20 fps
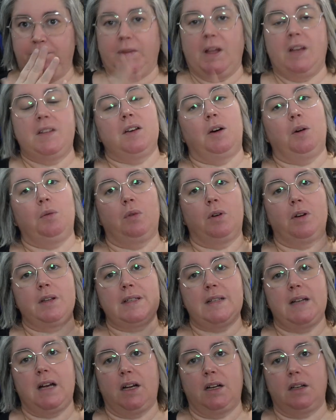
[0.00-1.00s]
so I want to
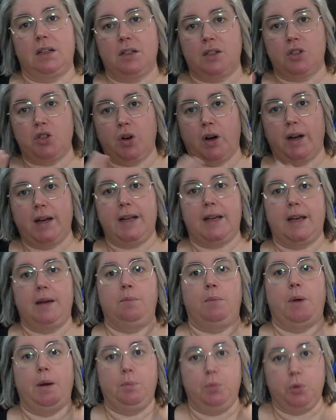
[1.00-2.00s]
start trying to get
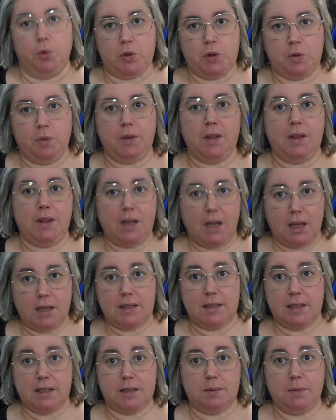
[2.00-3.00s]
my books within that
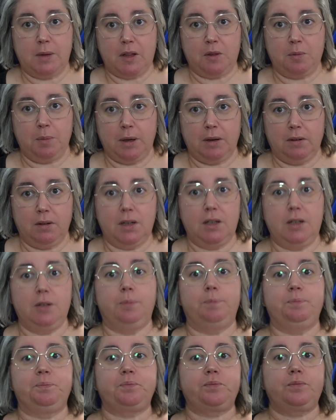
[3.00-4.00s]
6 month period,
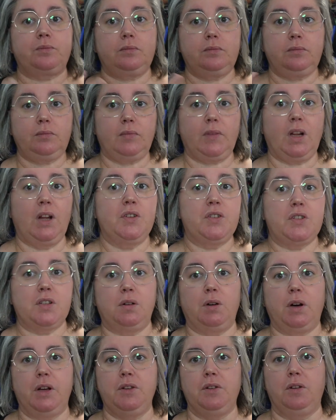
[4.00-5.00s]

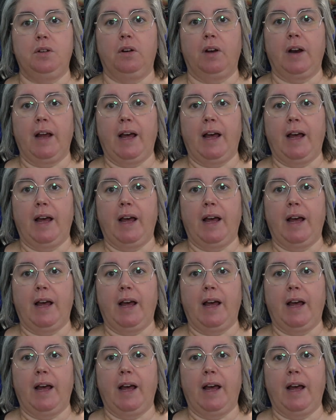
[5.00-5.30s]
so I do not